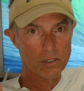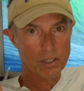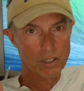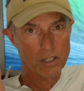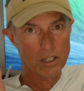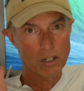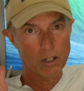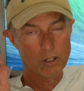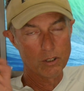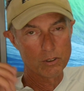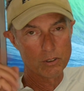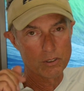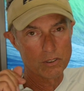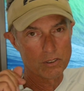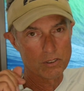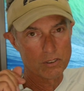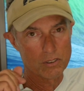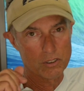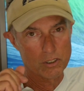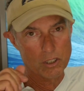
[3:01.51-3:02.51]
the coast
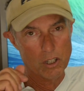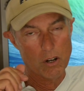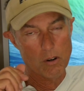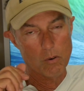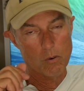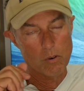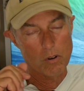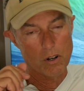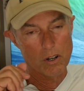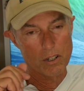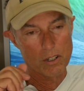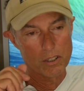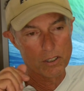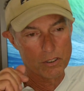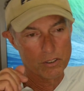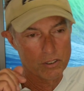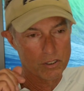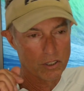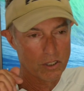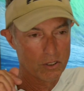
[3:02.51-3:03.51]
and salt water.
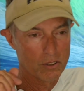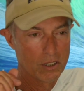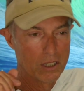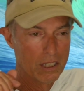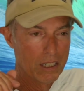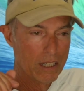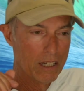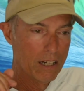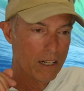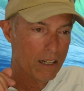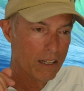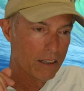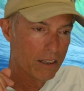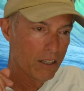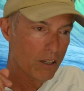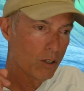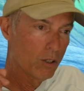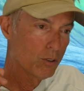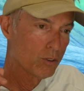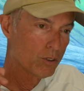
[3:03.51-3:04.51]
So
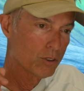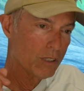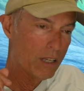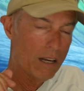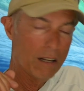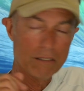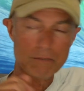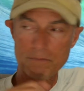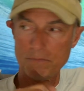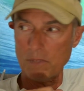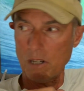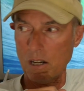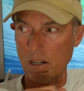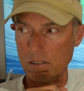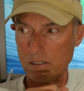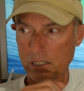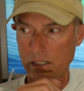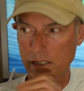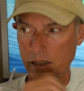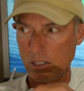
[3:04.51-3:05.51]
those I'll
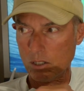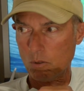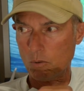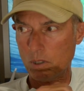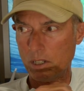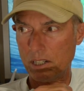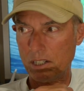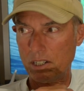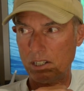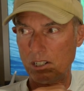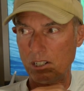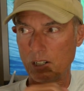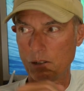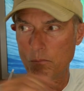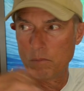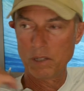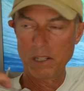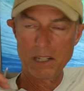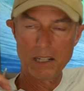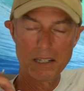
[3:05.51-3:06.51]
I'll cut away here in a
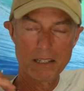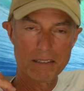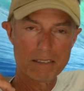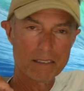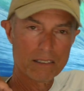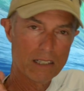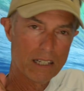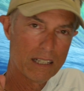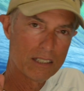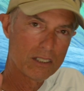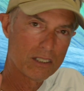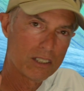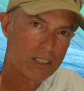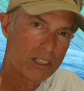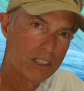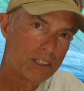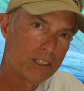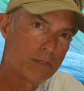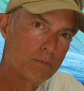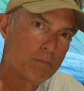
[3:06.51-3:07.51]
minute and, and
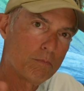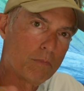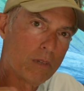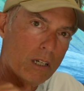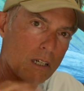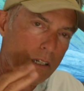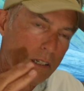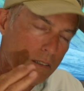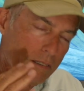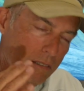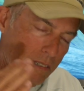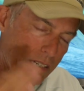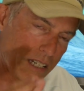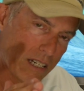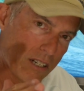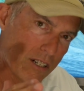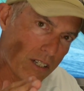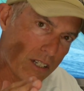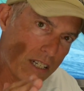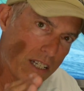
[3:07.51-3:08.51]
send you or
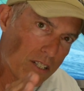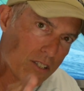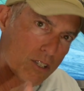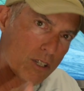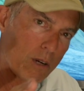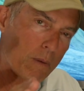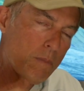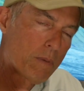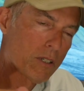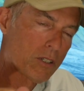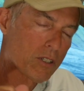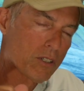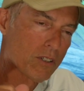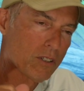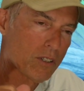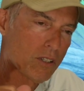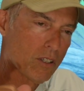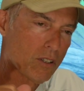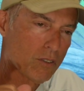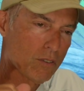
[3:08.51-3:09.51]
insert pictures
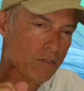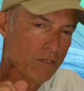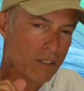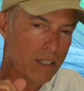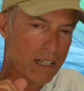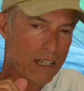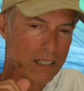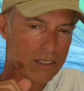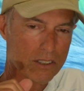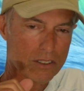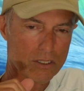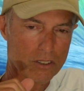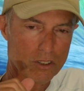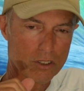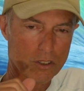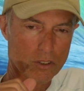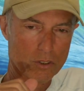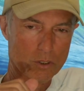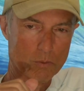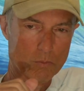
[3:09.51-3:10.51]
of those flies because they're
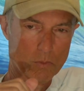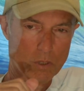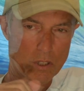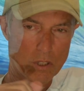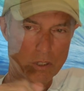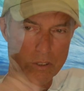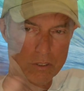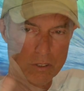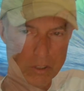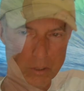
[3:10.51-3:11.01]
so small and